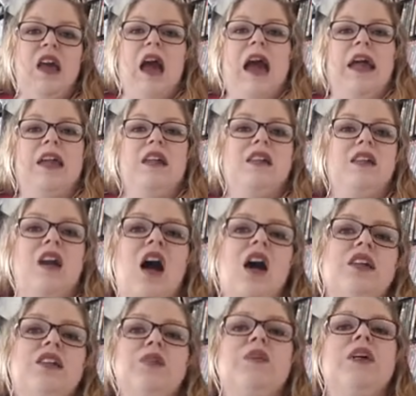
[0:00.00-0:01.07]
I didn't
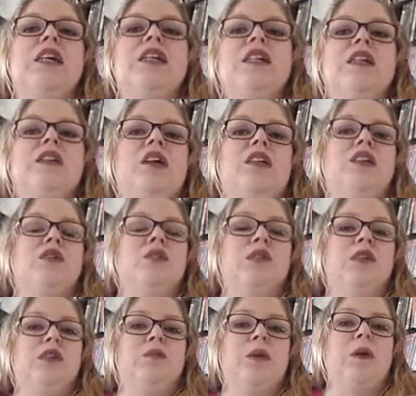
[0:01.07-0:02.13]
talk to
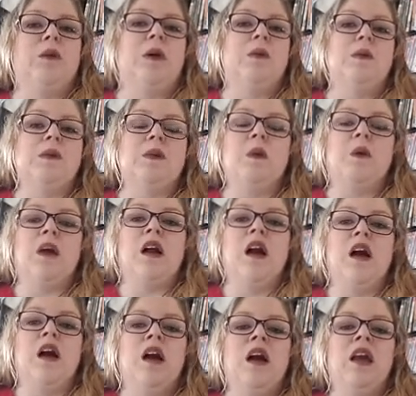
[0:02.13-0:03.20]
her about what was going
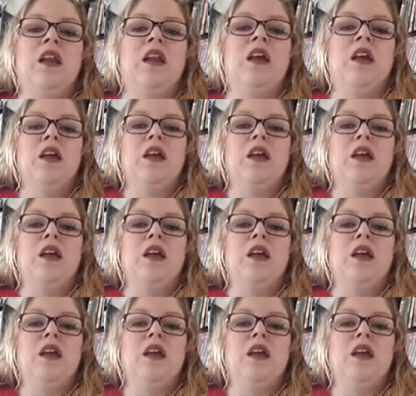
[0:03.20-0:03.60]
on.